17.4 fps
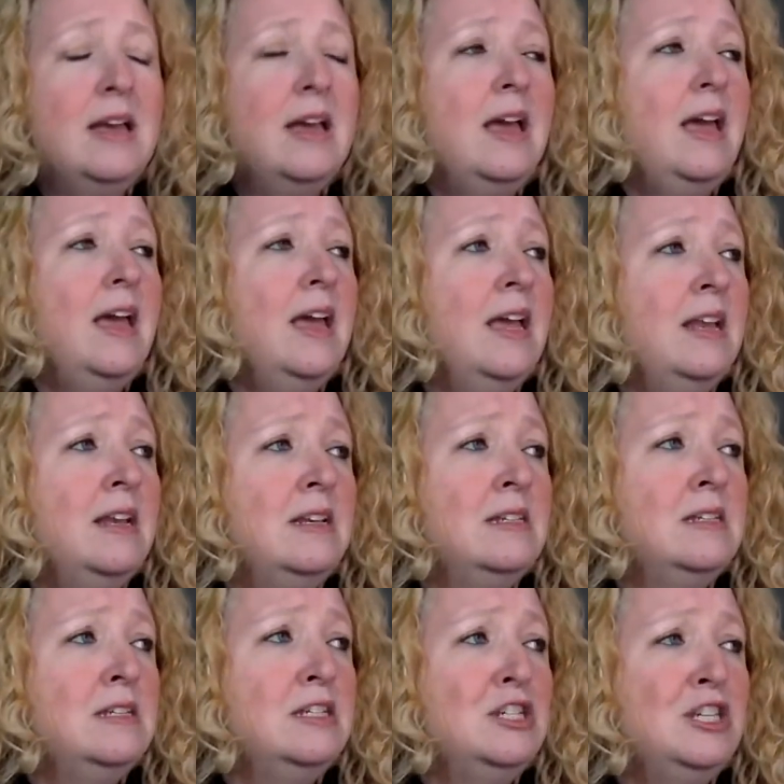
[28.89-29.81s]

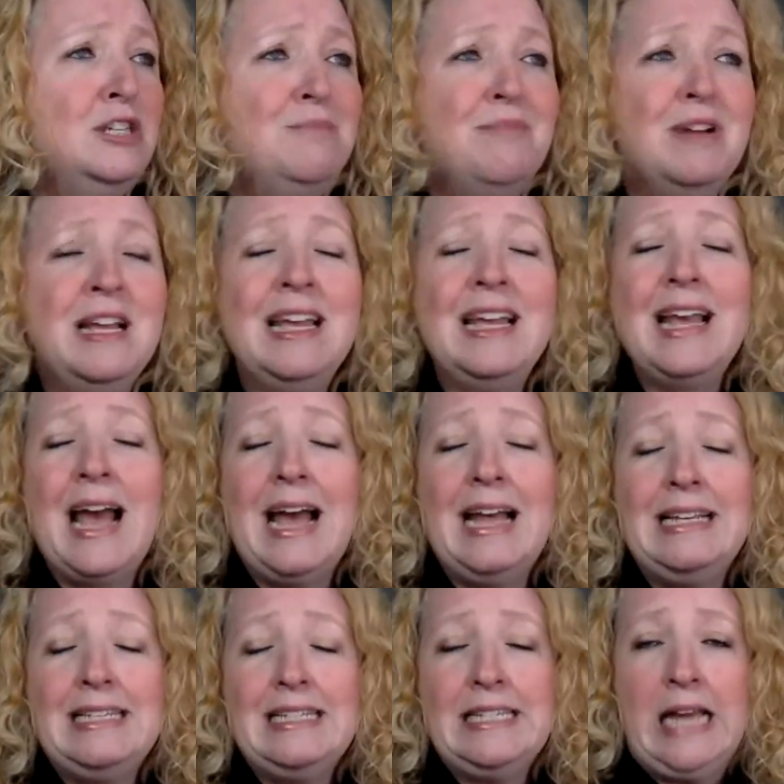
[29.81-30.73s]
and just bringing a
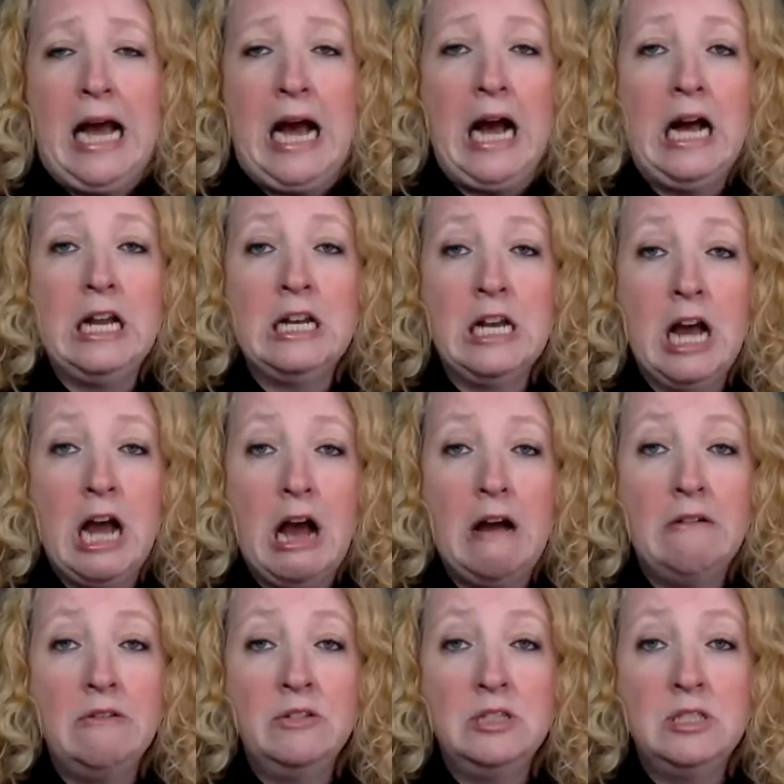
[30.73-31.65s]
ton
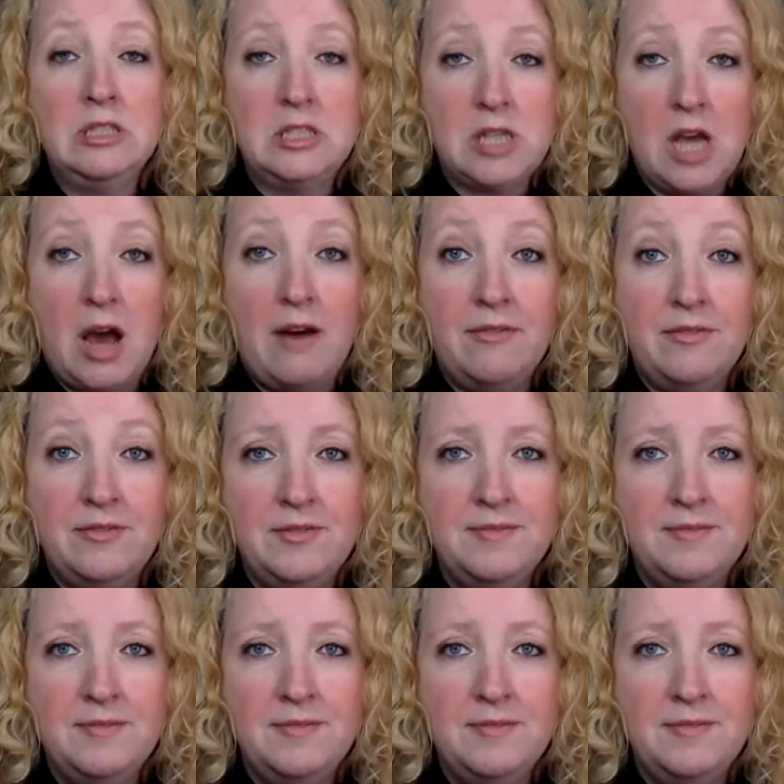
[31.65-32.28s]
of stuff.